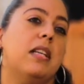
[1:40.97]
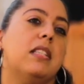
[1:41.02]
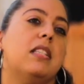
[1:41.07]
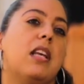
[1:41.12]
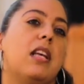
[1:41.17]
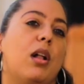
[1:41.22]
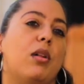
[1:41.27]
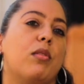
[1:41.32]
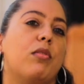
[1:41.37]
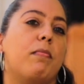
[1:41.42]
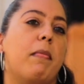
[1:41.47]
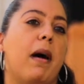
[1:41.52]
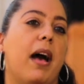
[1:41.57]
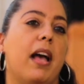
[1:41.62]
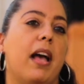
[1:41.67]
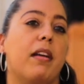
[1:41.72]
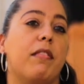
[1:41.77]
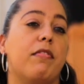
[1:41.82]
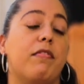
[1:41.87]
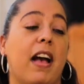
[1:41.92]
myself
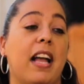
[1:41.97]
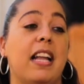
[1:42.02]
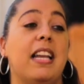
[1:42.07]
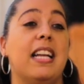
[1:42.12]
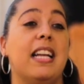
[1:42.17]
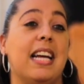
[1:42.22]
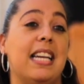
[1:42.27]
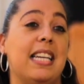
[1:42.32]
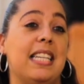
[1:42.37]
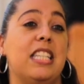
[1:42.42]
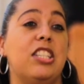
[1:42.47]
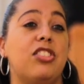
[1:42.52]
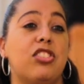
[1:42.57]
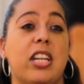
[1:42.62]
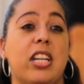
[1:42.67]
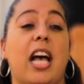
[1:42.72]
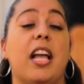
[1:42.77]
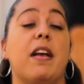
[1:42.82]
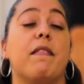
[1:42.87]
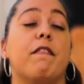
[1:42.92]
by finding a niche
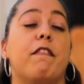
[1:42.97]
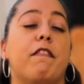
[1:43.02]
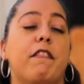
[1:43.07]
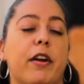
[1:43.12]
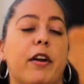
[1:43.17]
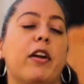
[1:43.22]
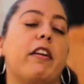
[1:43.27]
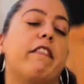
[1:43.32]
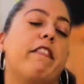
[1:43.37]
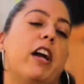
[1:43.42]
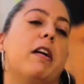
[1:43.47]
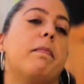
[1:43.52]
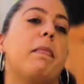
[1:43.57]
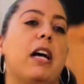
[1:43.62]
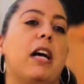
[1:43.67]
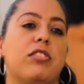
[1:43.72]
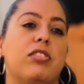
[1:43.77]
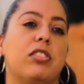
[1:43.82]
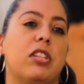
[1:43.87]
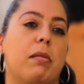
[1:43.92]
that I am very, very
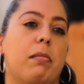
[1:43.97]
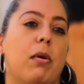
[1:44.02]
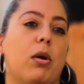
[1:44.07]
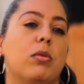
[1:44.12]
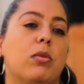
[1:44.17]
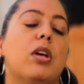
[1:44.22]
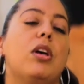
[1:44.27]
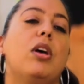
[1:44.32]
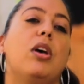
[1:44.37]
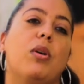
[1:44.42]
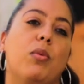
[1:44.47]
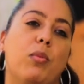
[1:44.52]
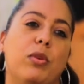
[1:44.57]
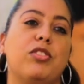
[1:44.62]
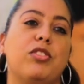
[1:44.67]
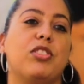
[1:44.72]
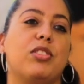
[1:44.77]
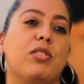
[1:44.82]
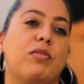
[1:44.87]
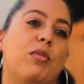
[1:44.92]
passionate about,
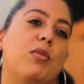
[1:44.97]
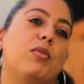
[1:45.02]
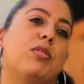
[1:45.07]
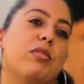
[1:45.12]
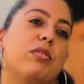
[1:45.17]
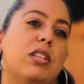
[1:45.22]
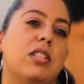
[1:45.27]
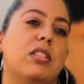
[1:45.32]
which is a photo